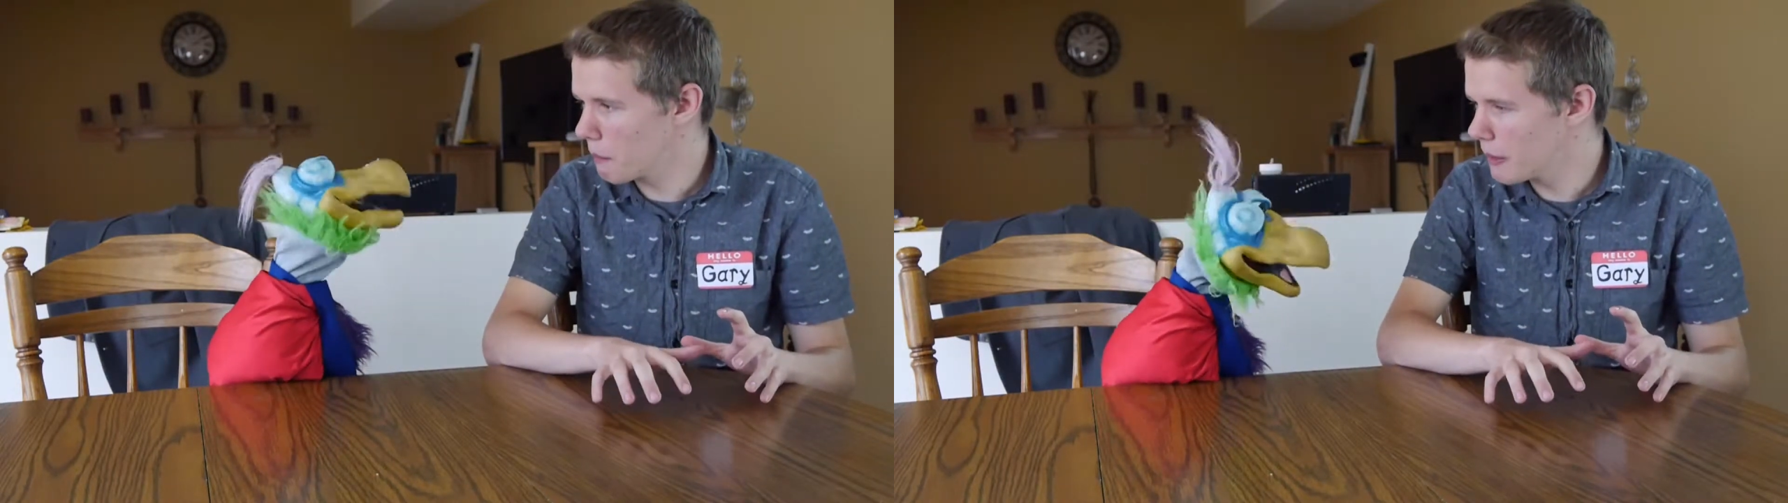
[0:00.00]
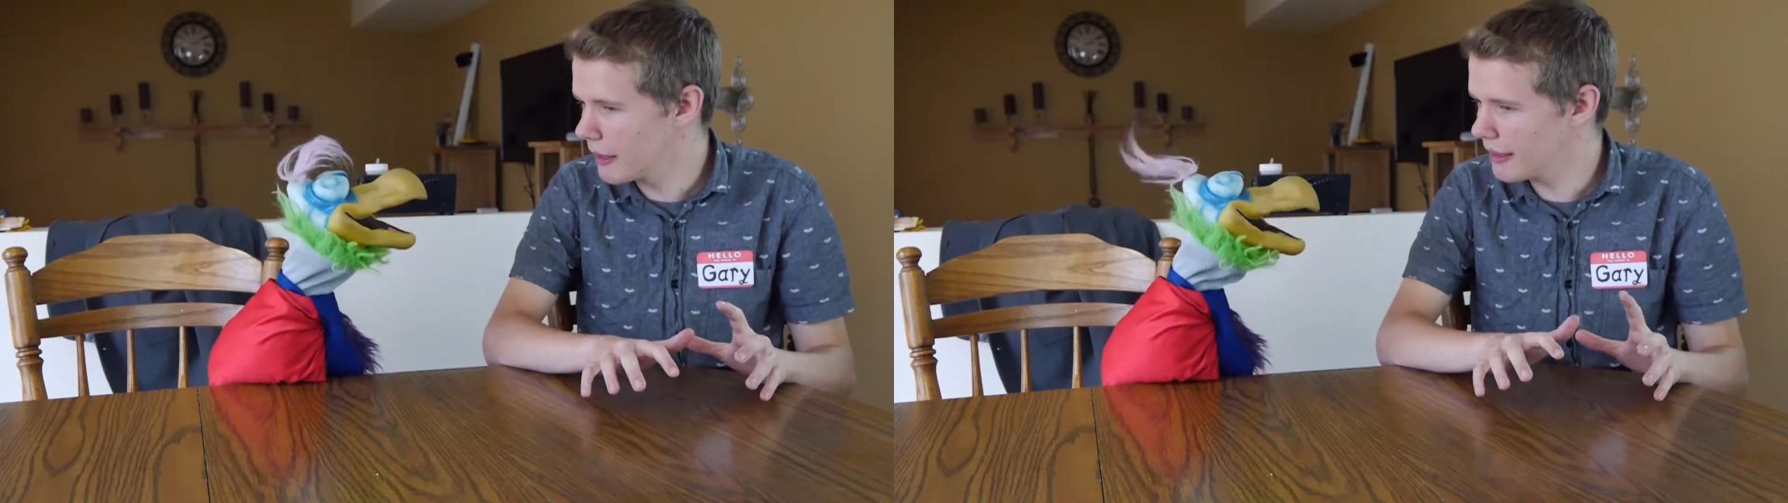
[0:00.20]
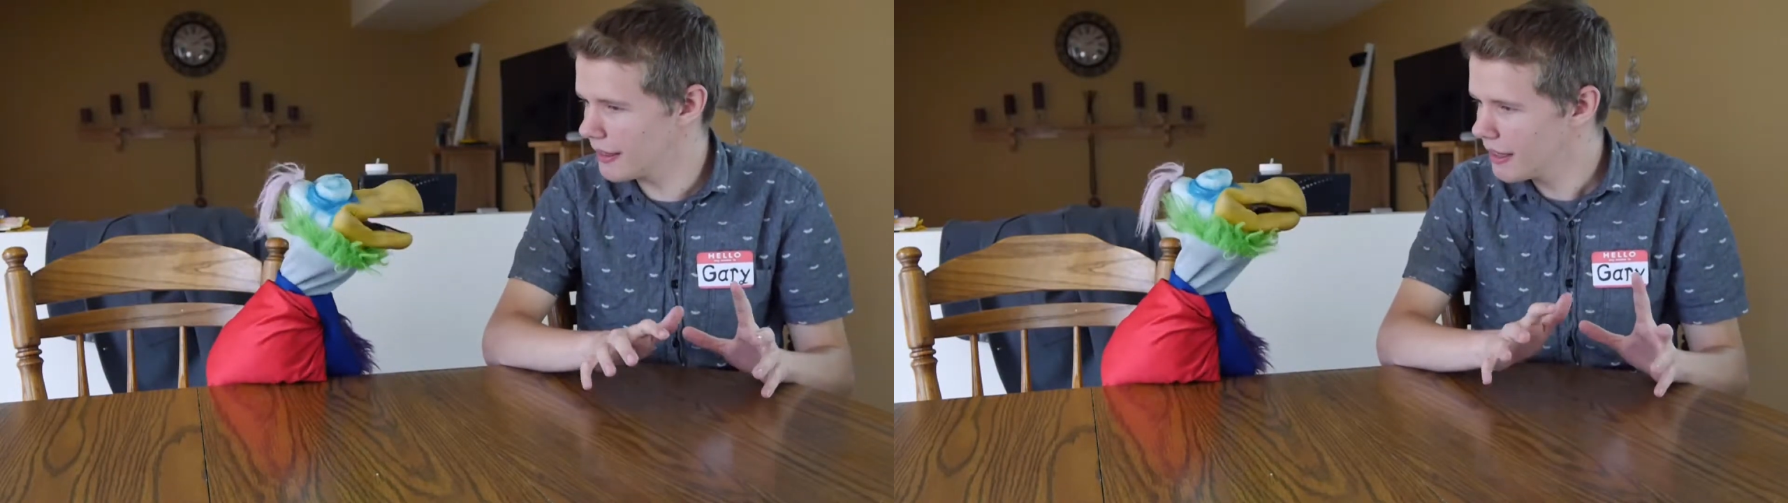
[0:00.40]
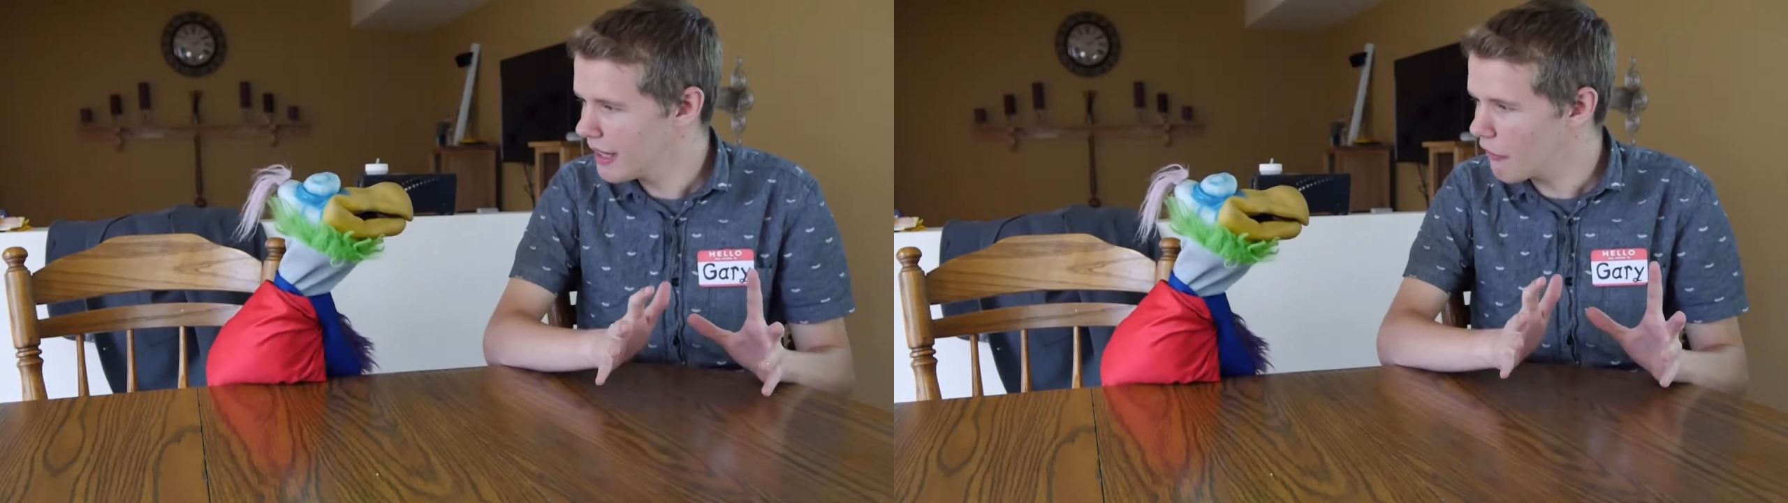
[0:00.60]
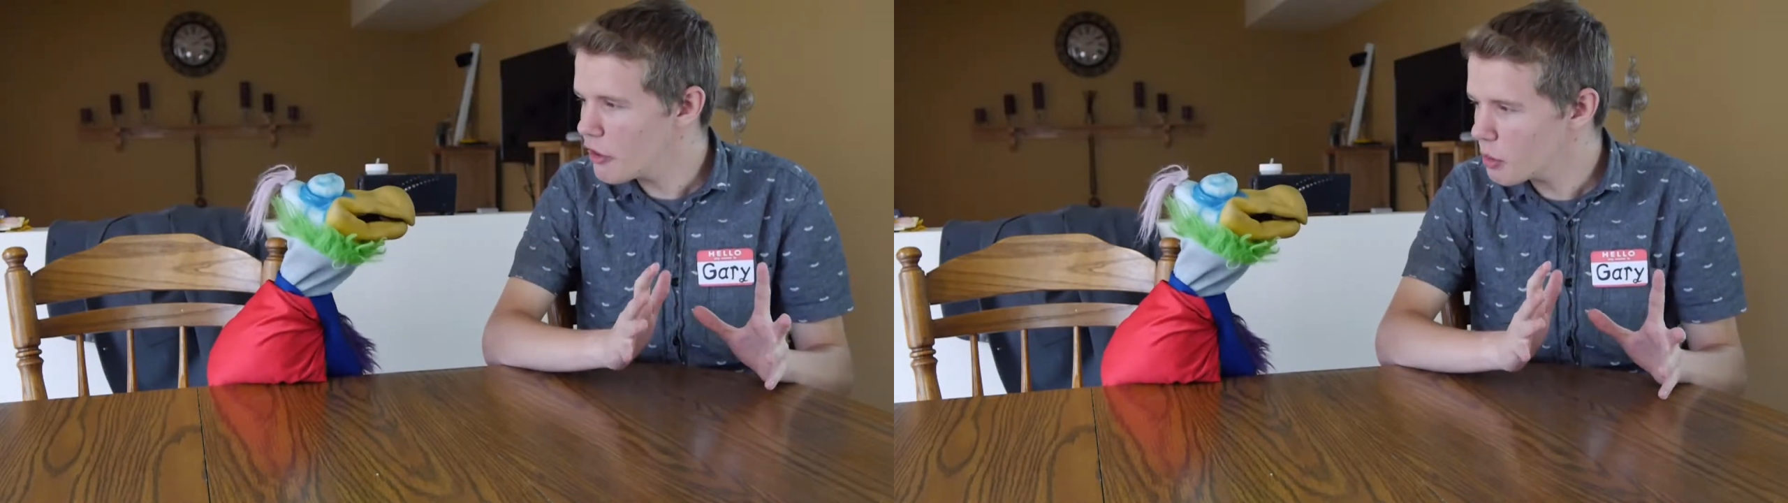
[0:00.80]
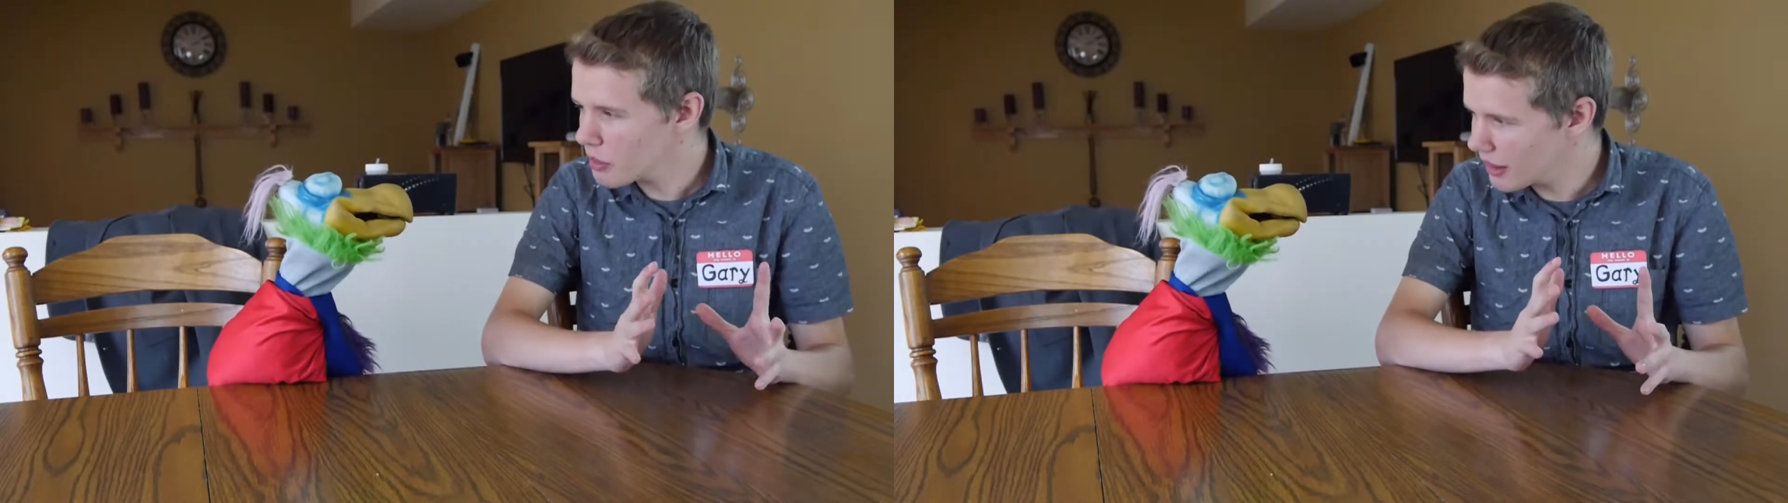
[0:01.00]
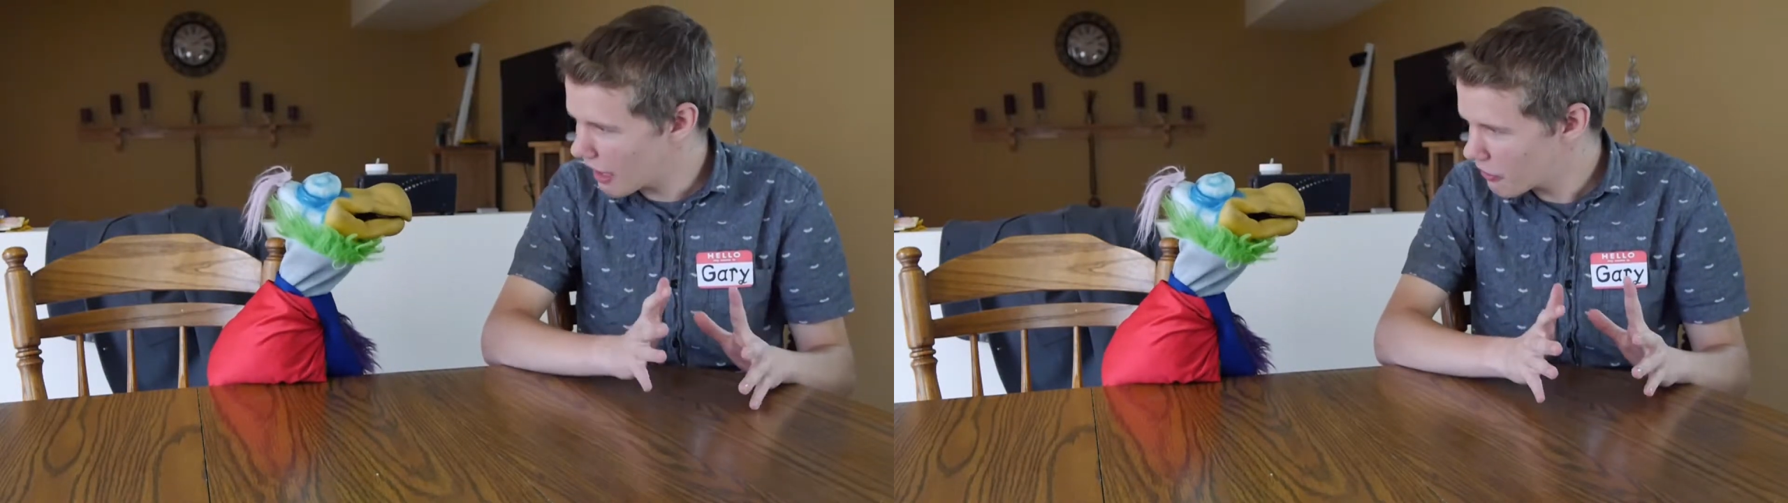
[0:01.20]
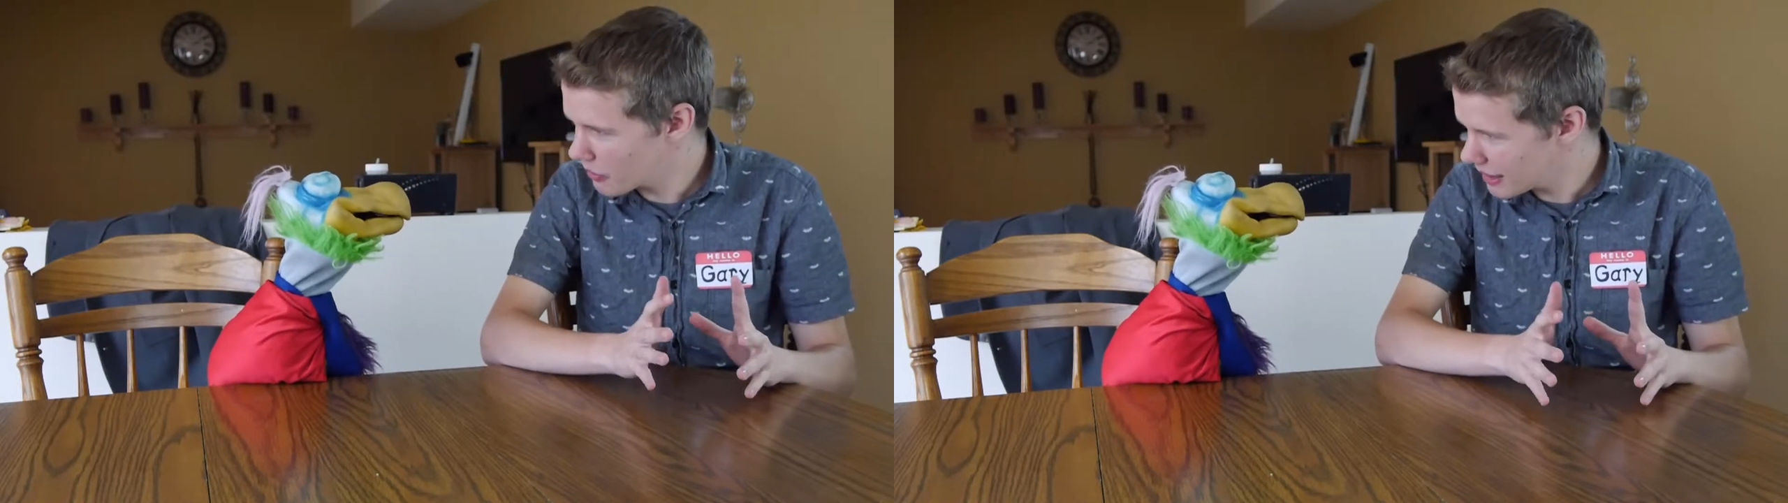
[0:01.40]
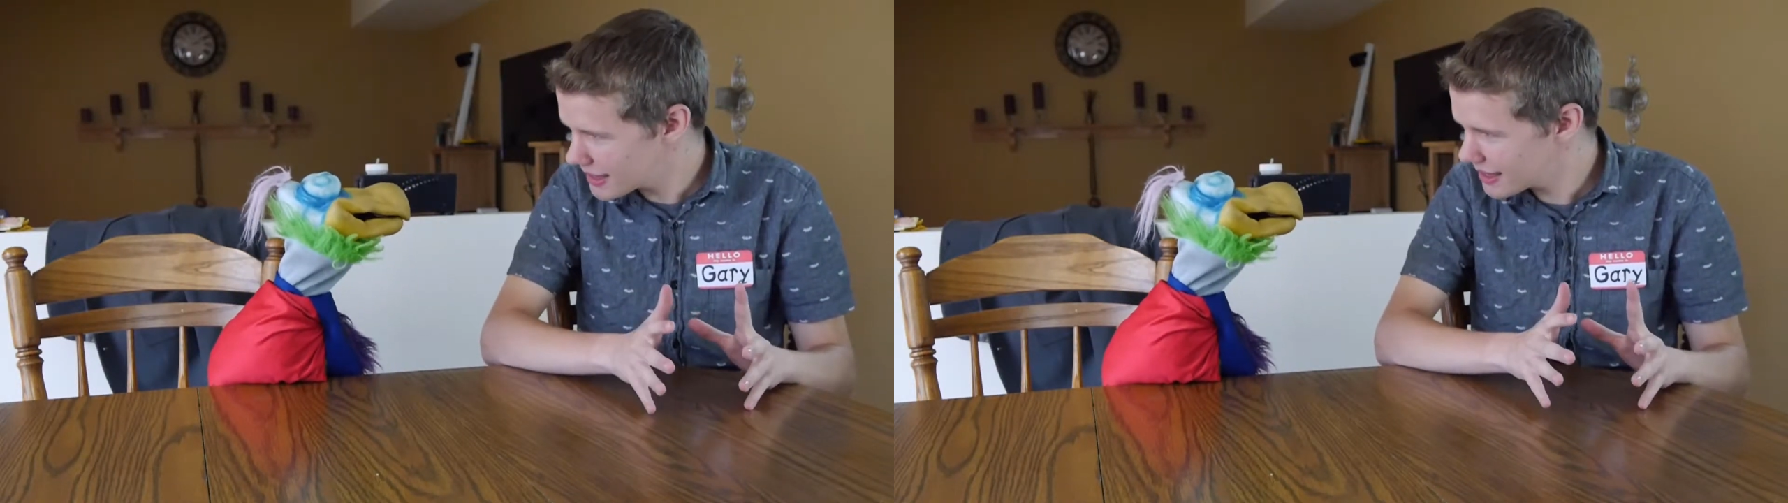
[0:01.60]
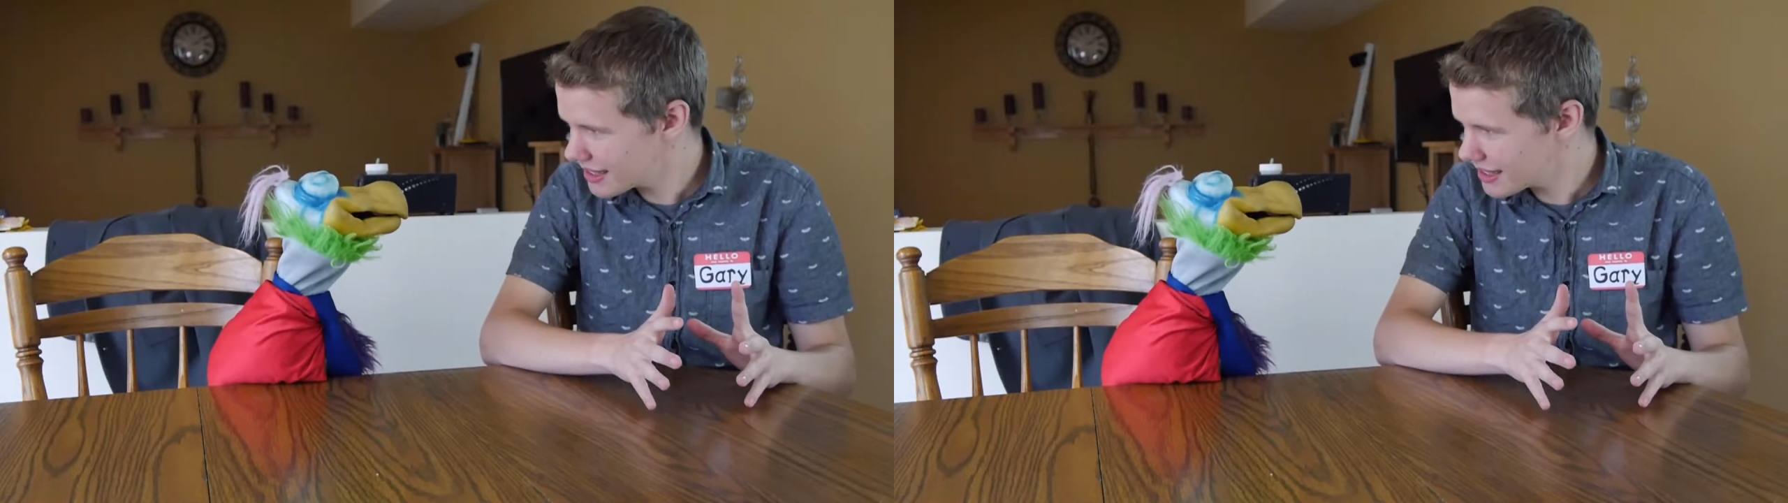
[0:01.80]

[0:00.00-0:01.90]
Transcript: but if you don't ever listen